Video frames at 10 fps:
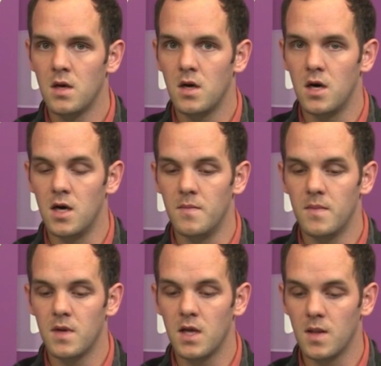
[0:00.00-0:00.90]

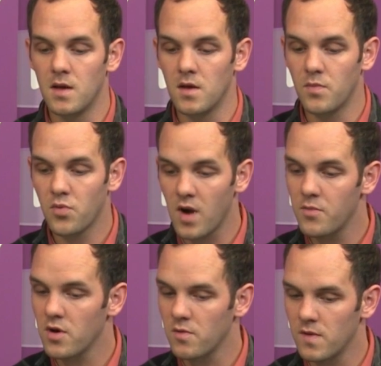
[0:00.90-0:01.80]
Um, and the
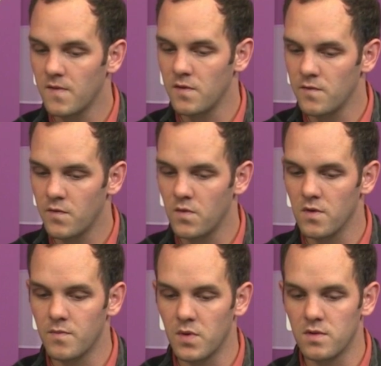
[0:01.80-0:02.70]
primary reason
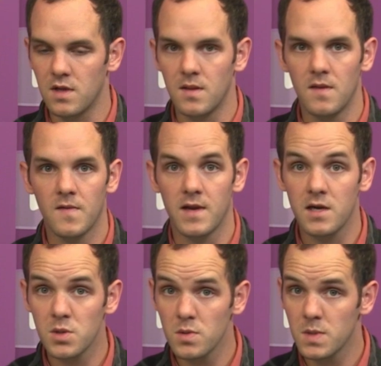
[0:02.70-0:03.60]
for building these
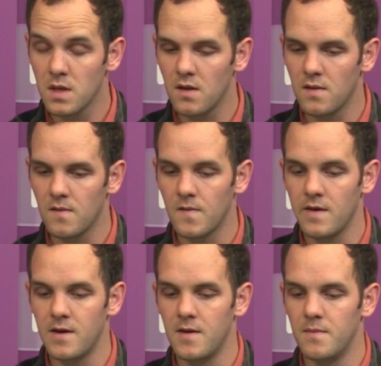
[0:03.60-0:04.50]
connectors is
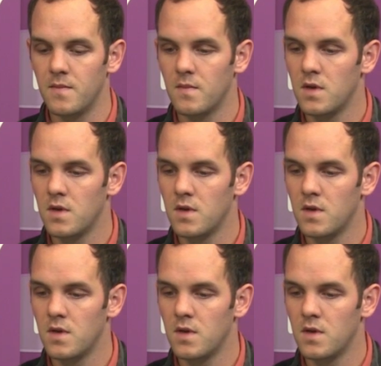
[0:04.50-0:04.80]
um,